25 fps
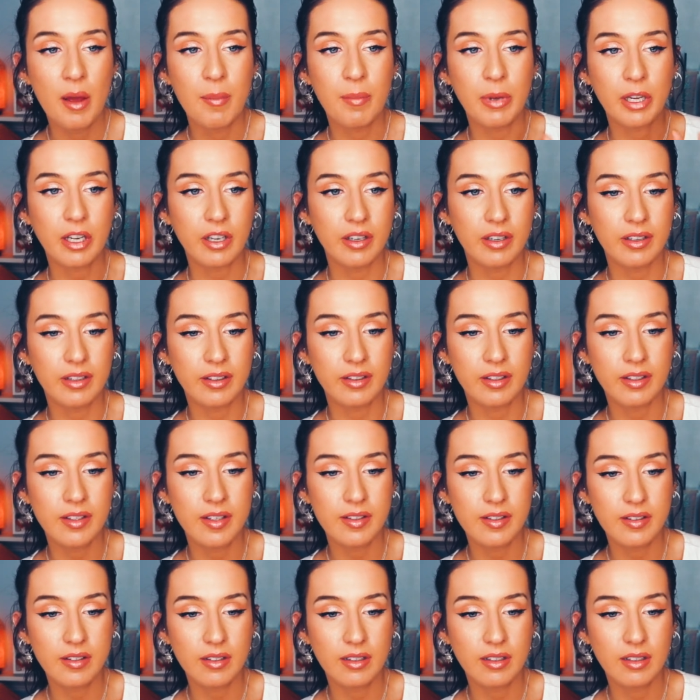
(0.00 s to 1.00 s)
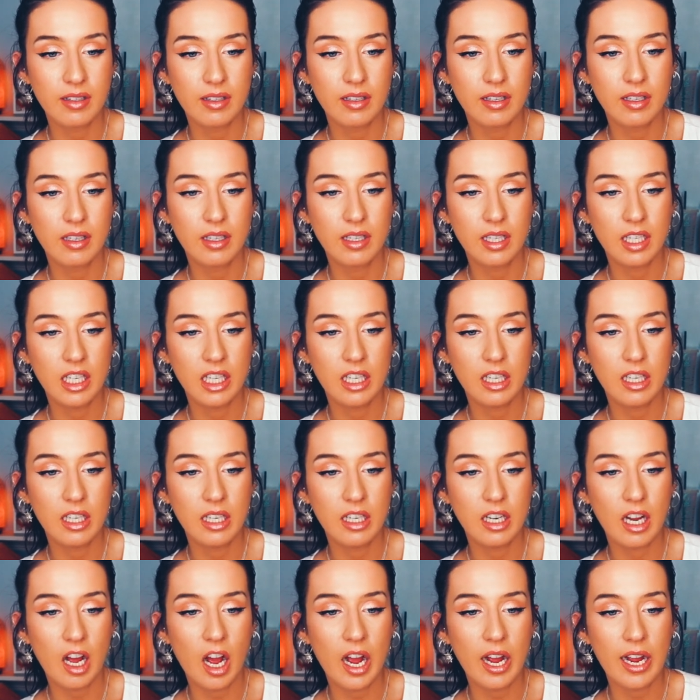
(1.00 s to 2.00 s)
because
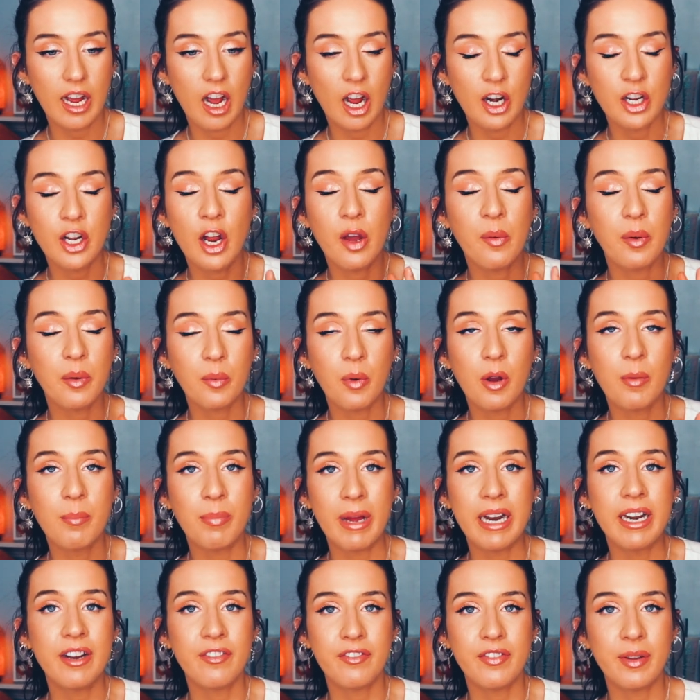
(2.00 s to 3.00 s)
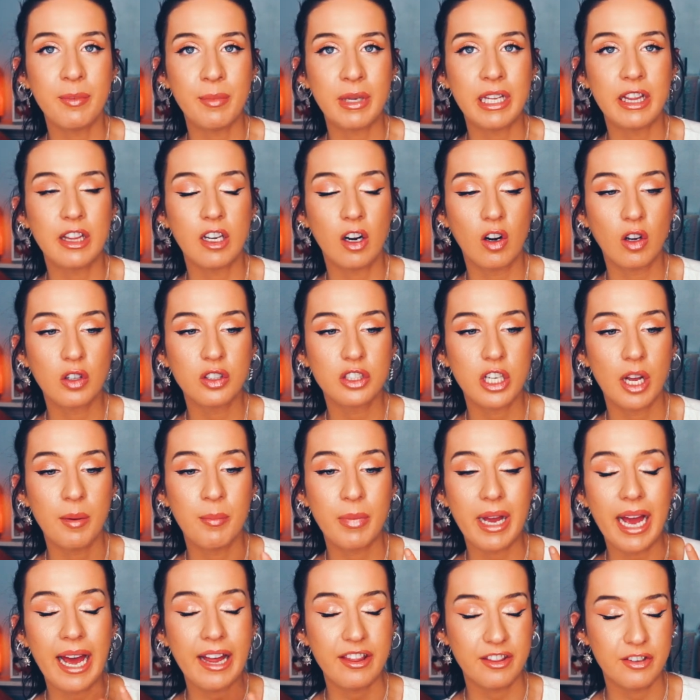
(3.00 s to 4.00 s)
I know it won't benefit me in the long term,
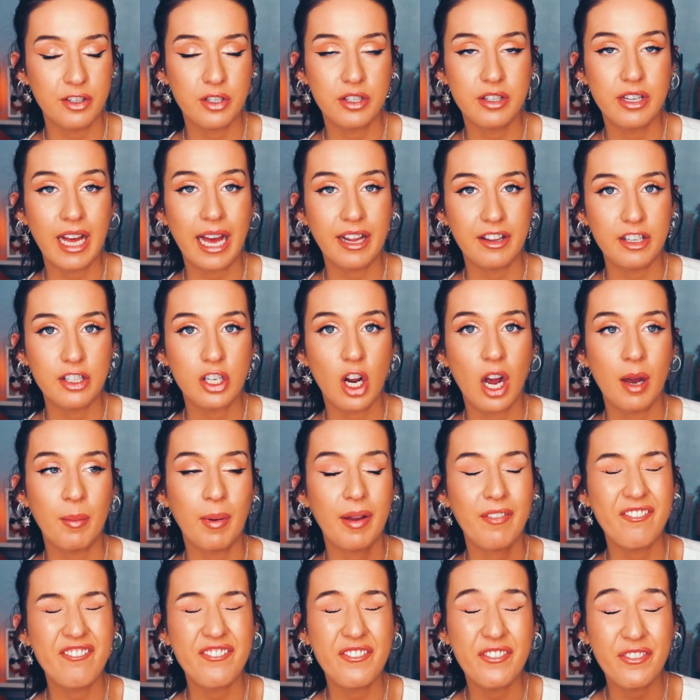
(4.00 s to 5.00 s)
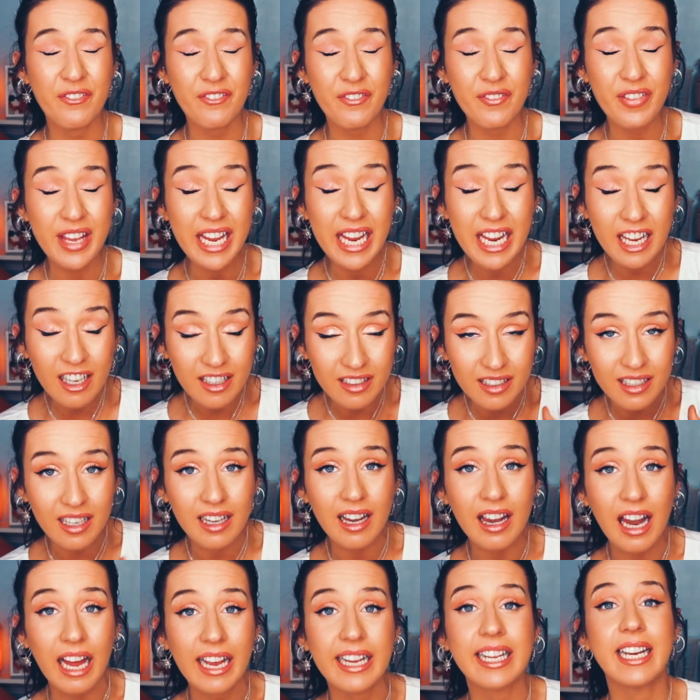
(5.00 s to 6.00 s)
but at the time I feel
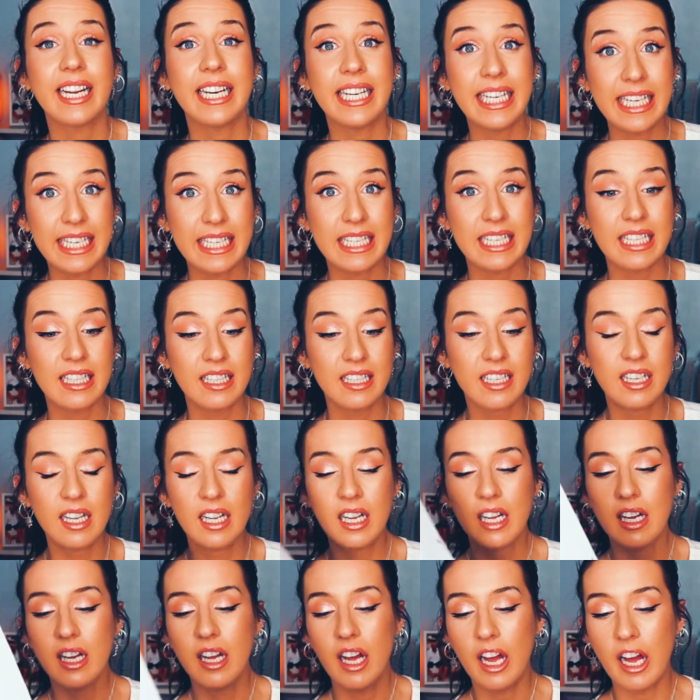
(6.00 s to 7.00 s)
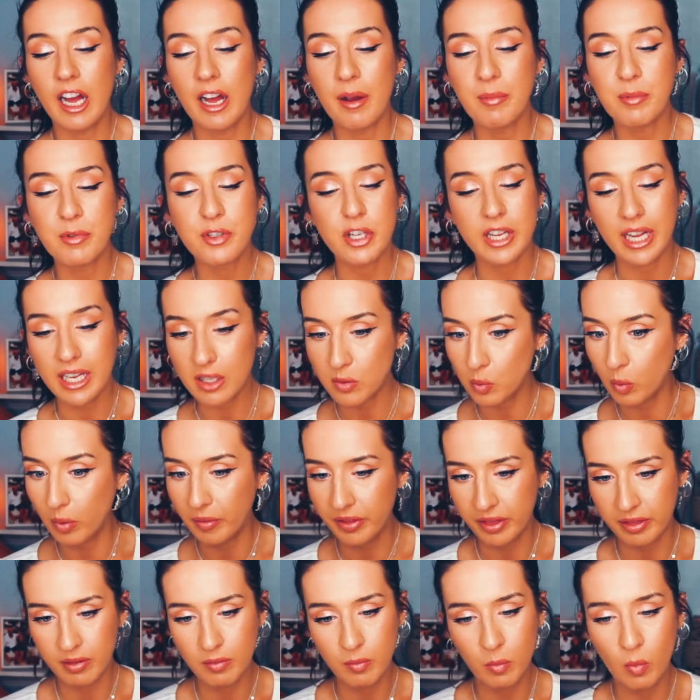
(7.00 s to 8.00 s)
like I need it. So that's
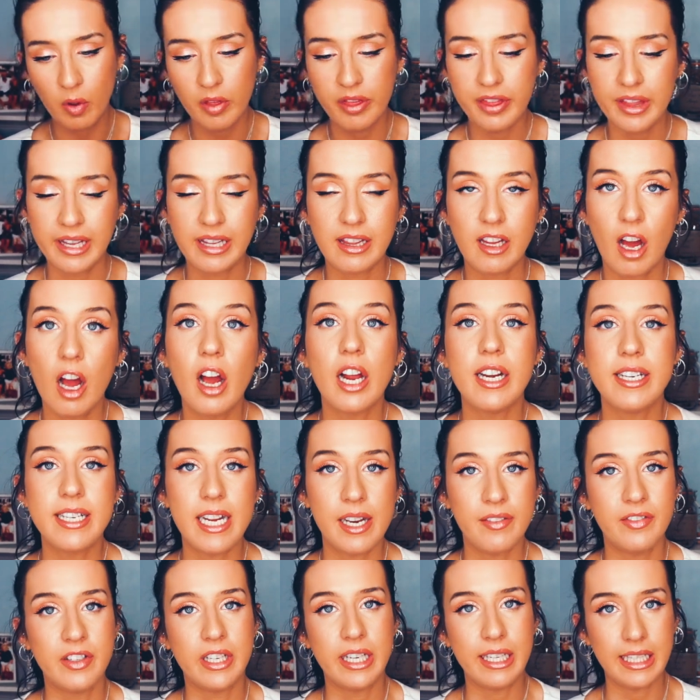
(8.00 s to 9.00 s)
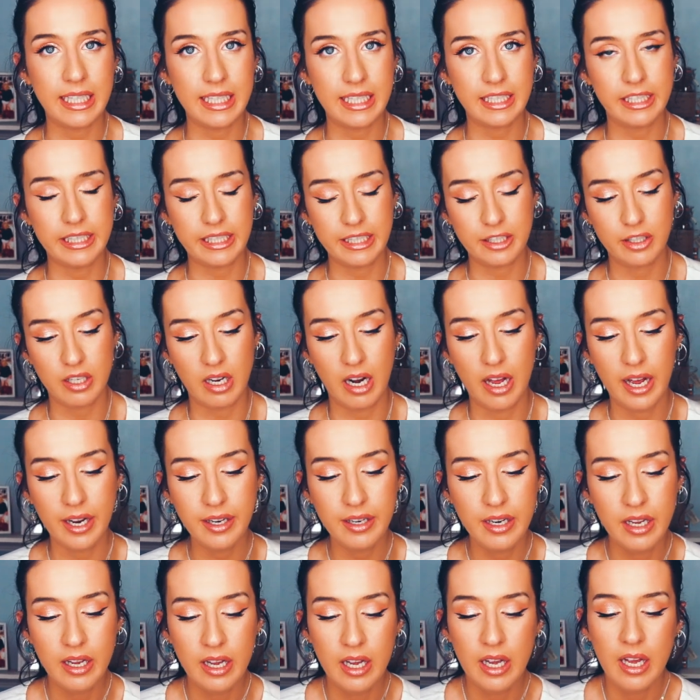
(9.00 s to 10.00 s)
one thing that I definitely need to
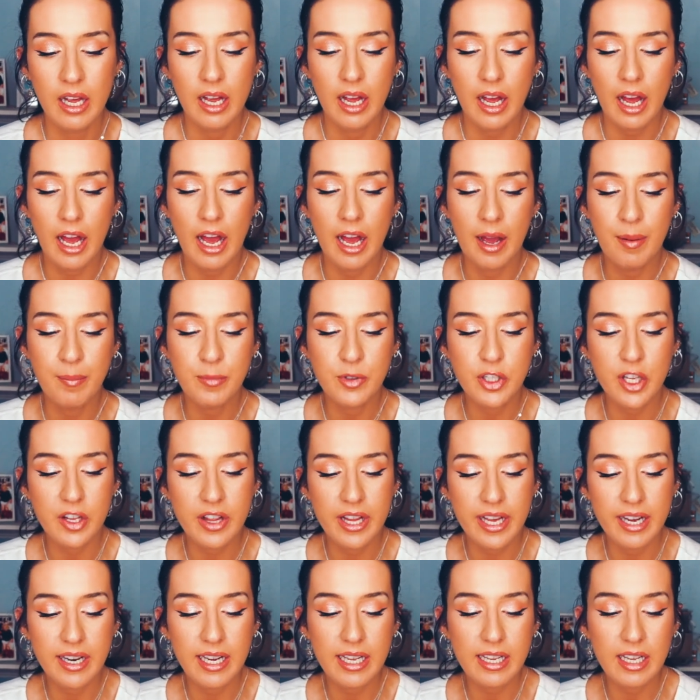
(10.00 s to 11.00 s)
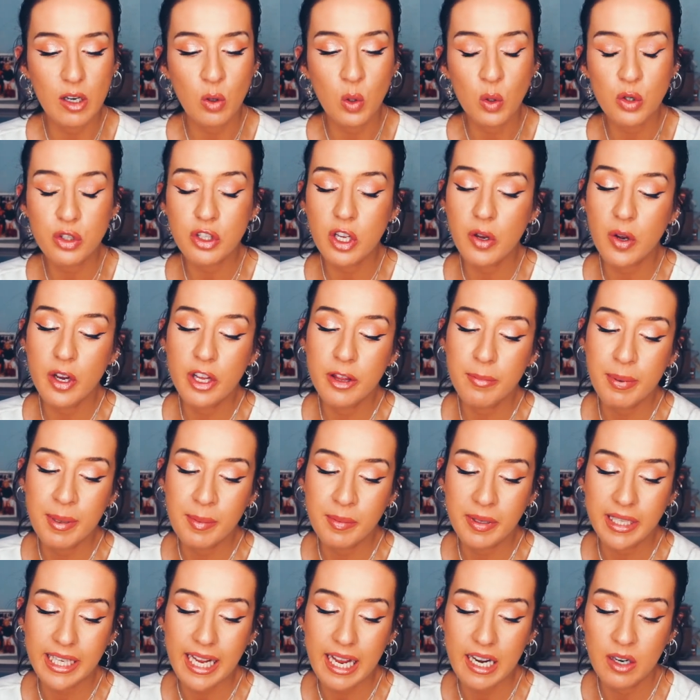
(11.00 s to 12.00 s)
learn. So there also, other
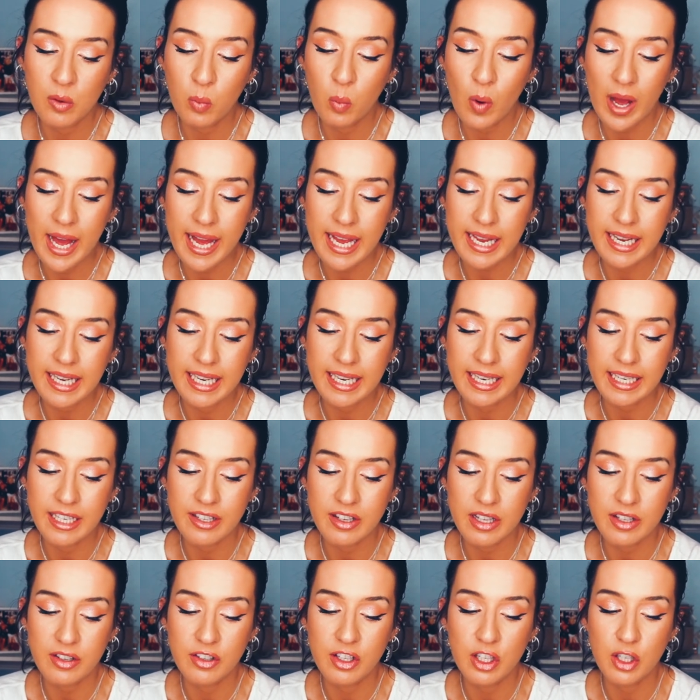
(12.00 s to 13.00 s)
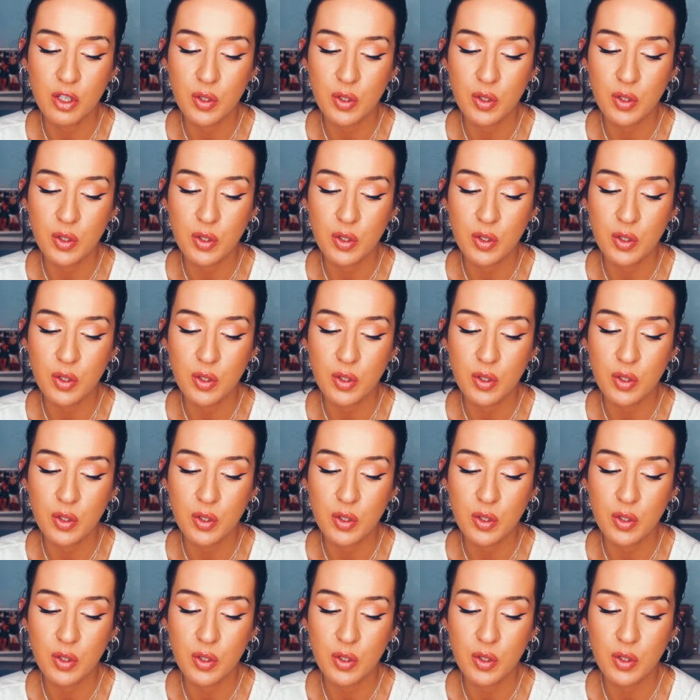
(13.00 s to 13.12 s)
people are getting away in you